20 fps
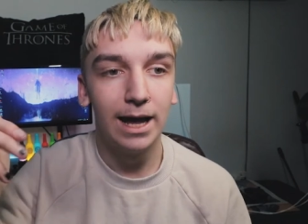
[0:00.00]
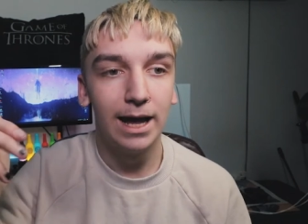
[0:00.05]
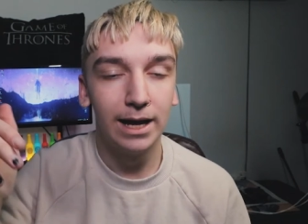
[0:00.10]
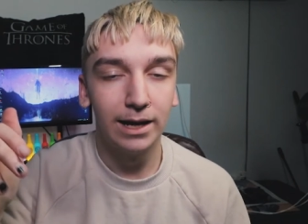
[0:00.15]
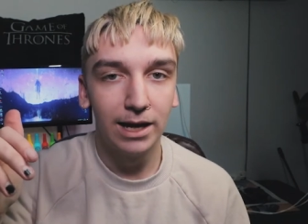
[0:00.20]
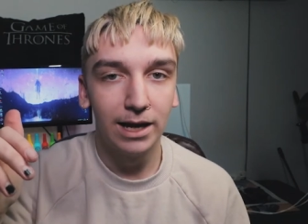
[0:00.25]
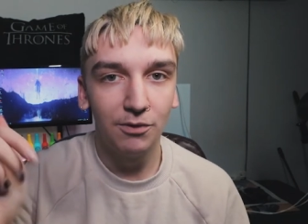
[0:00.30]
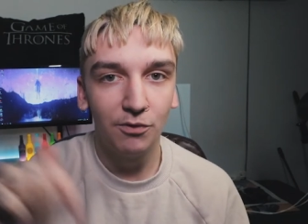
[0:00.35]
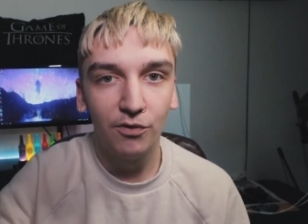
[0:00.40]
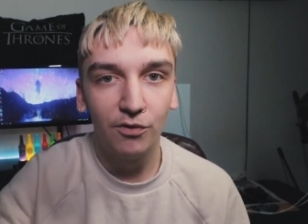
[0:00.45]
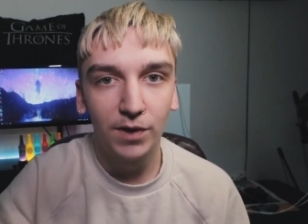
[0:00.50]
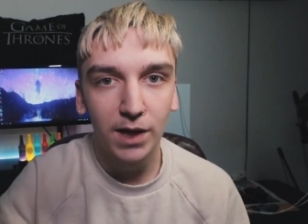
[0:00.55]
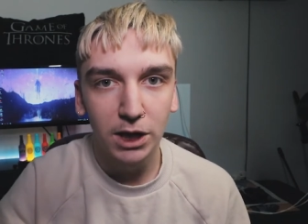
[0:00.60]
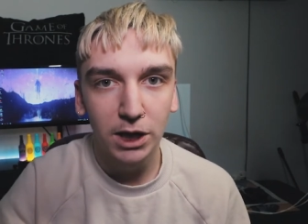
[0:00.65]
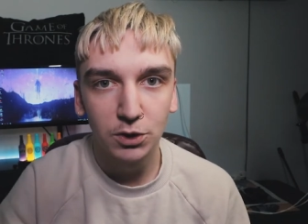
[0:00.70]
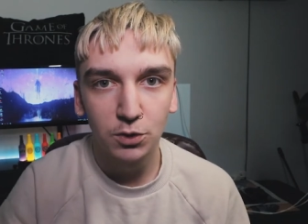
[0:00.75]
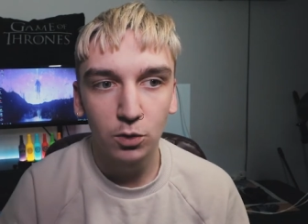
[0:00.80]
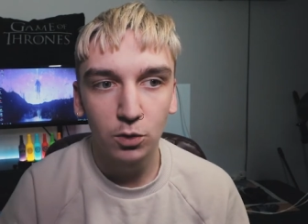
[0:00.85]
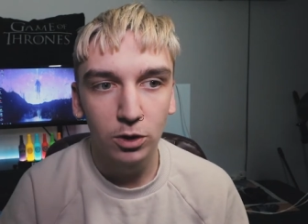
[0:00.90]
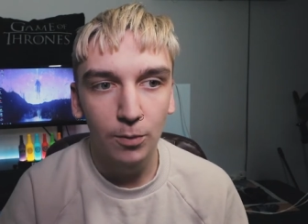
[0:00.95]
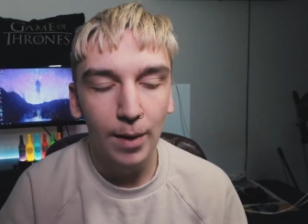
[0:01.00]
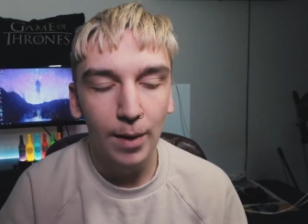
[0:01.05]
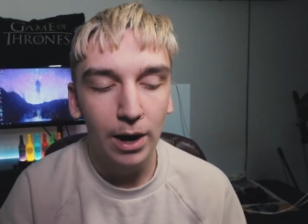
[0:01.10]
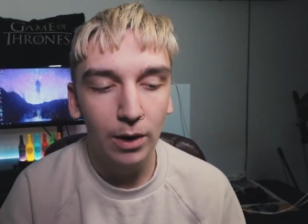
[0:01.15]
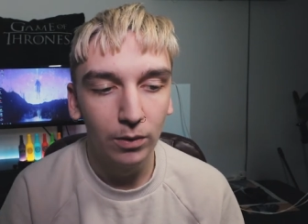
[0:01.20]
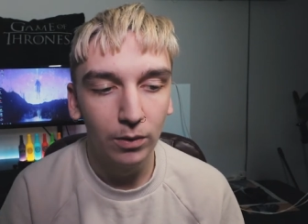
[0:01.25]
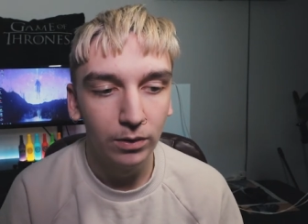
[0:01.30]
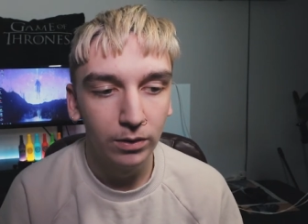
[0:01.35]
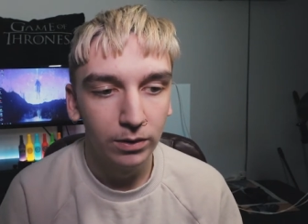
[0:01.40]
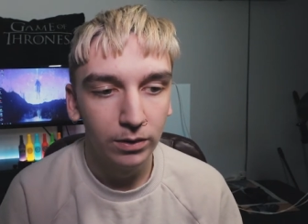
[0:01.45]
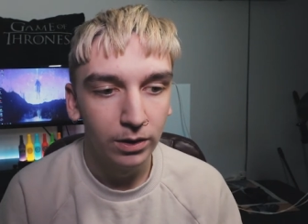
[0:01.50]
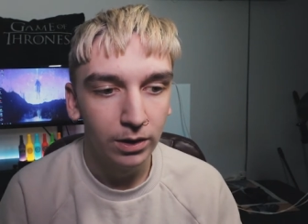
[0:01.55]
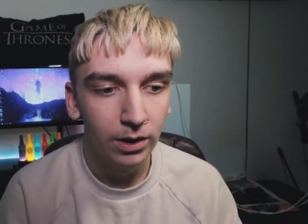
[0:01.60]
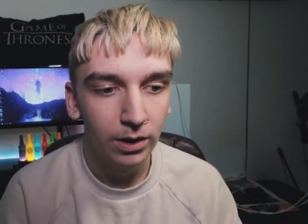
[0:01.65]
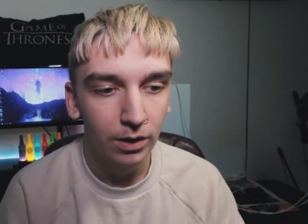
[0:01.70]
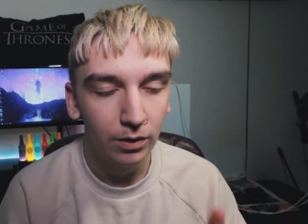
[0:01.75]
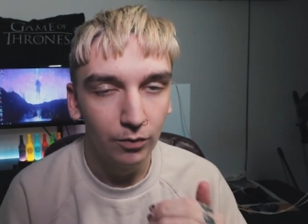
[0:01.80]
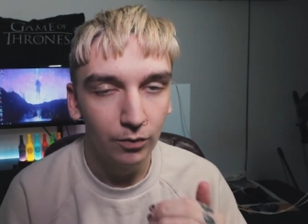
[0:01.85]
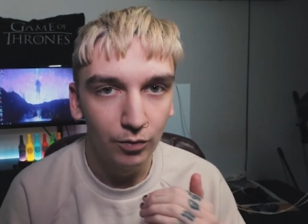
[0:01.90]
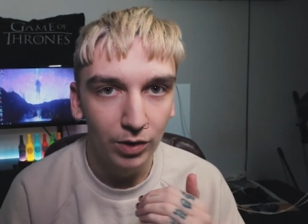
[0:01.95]
And everything that I talk about
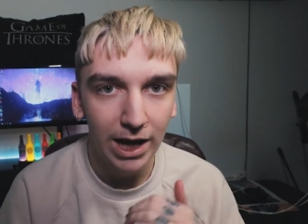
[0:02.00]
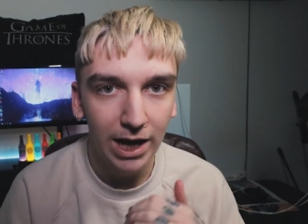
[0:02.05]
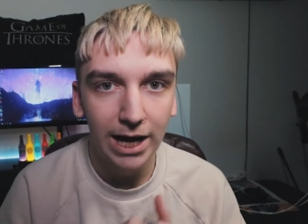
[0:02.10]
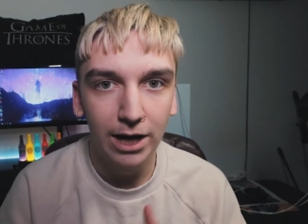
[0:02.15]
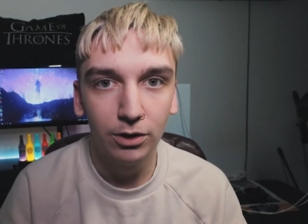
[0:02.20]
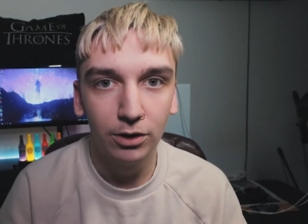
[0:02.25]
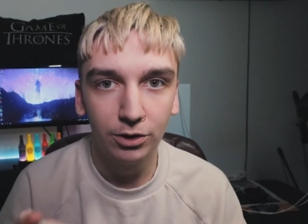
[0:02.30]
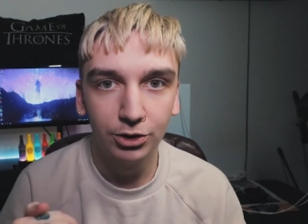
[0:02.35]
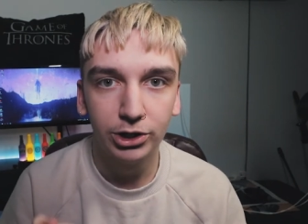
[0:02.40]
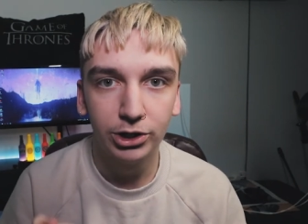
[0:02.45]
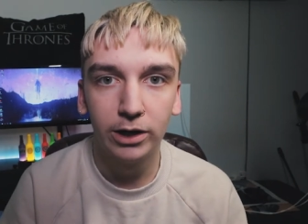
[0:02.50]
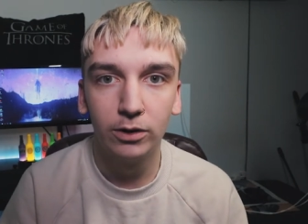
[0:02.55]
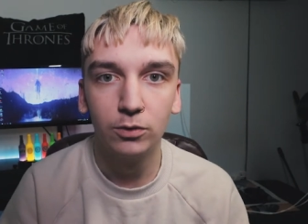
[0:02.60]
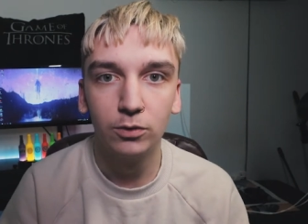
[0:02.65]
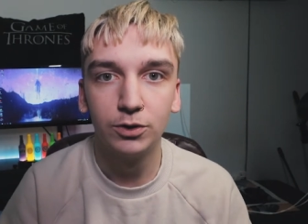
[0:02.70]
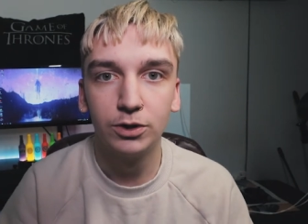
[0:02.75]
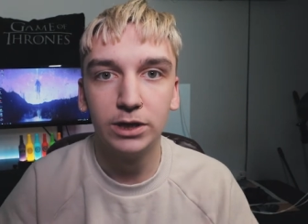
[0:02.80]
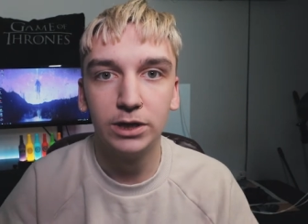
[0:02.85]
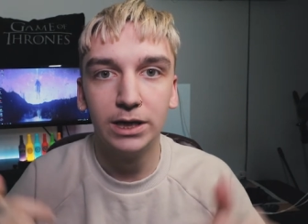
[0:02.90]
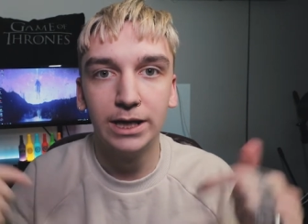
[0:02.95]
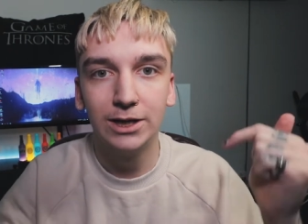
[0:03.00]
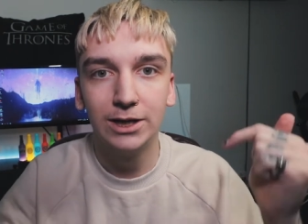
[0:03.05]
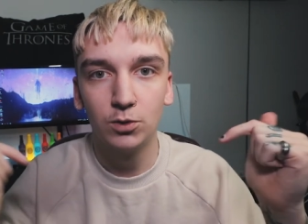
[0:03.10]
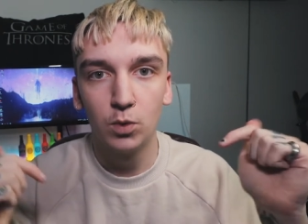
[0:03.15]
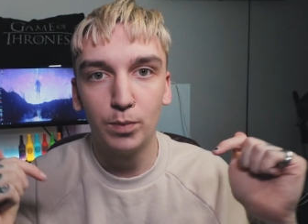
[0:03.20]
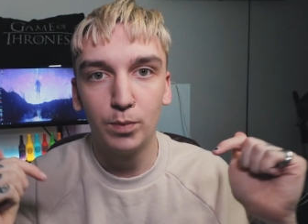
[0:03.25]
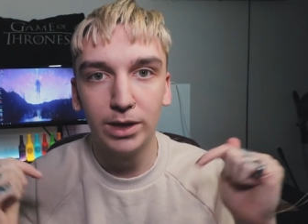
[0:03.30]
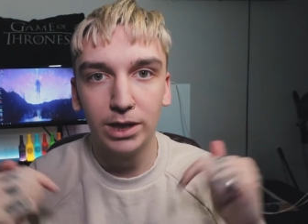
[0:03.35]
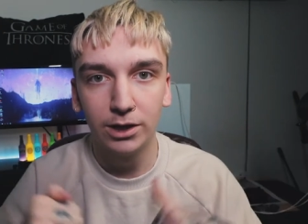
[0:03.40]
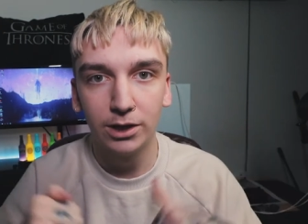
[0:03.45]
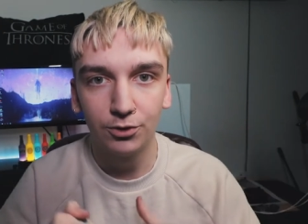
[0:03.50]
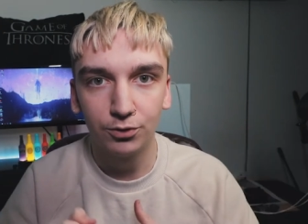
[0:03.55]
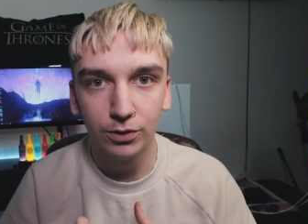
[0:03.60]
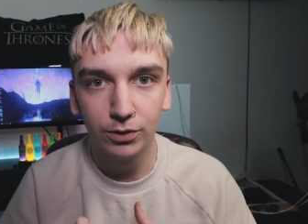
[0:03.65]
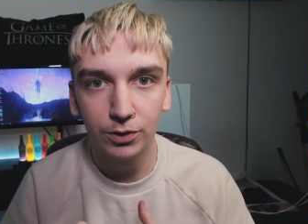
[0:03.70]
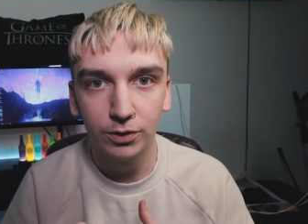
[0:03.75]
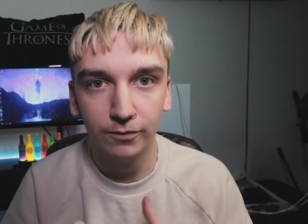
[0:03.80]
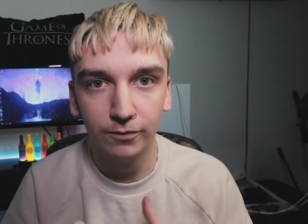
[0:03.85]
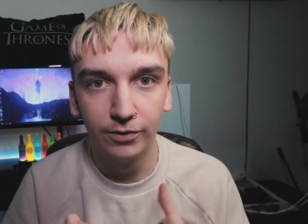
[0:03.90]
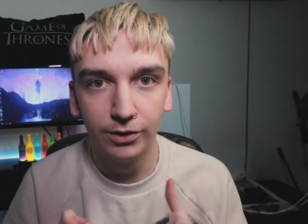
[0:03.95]
relating to other channels, the links will be in the
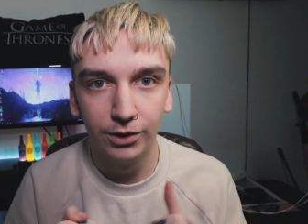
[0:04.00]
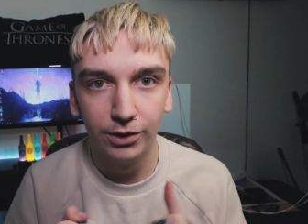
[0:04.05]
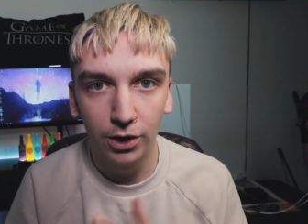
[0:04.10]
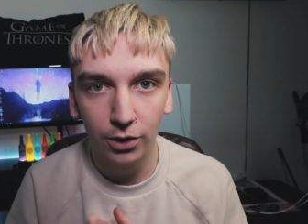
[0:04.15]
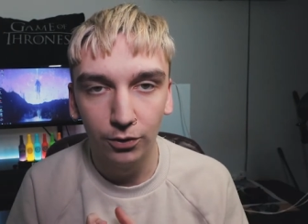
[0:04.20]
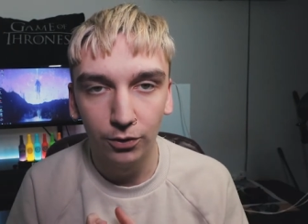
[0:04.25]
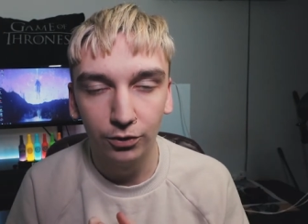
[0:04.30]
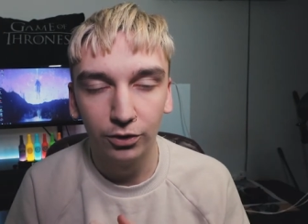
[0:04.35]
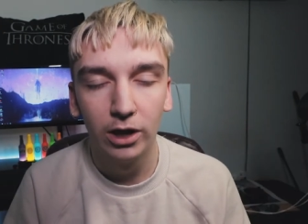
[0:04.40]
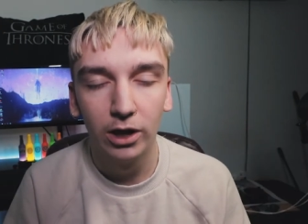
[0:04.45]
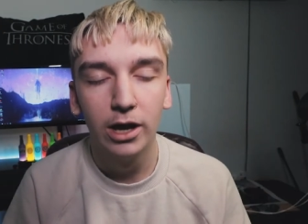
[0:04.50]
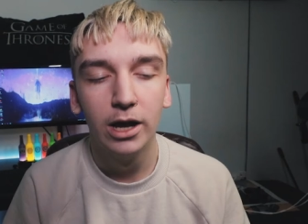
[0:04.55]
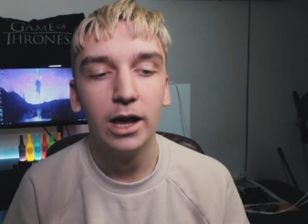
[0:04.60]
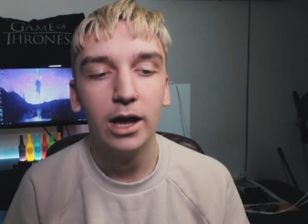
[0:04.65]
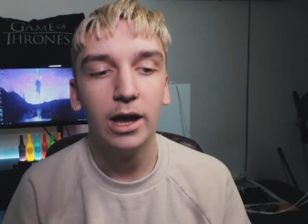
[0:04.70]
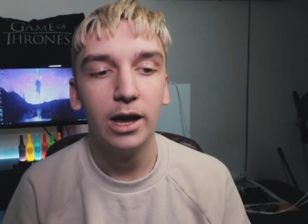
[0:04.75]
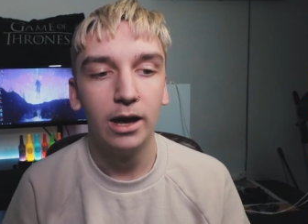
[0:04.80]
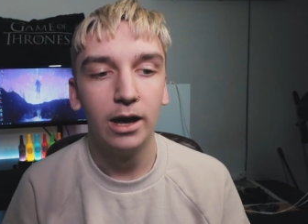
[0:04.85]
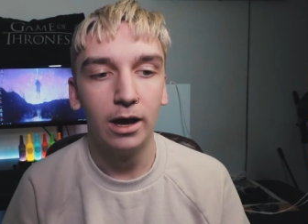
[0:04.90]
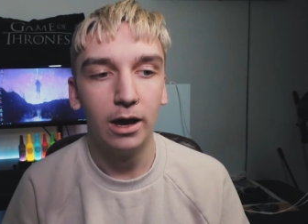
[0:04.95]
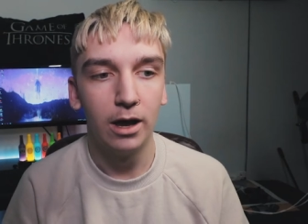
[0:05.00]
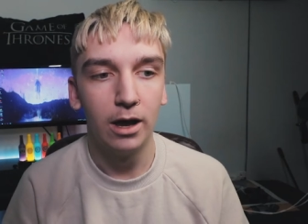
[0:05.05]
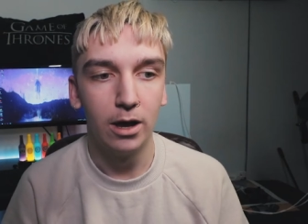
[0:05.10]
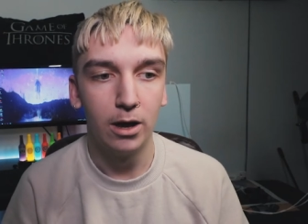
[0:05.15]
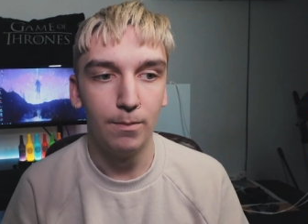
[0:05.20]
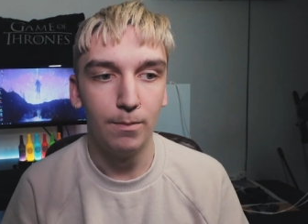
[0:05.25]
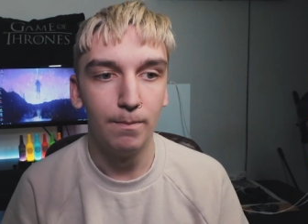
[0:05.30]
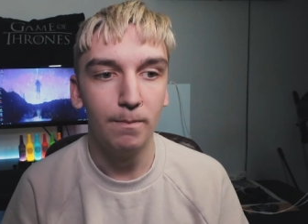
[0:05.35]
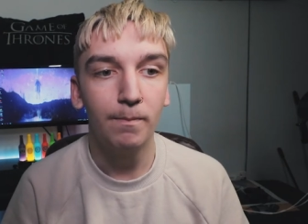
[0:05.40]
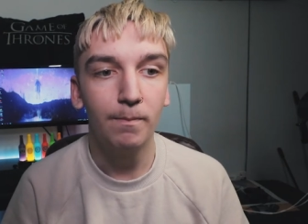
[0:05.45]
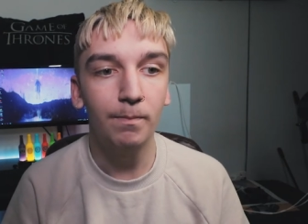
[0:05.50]
description for those. Um,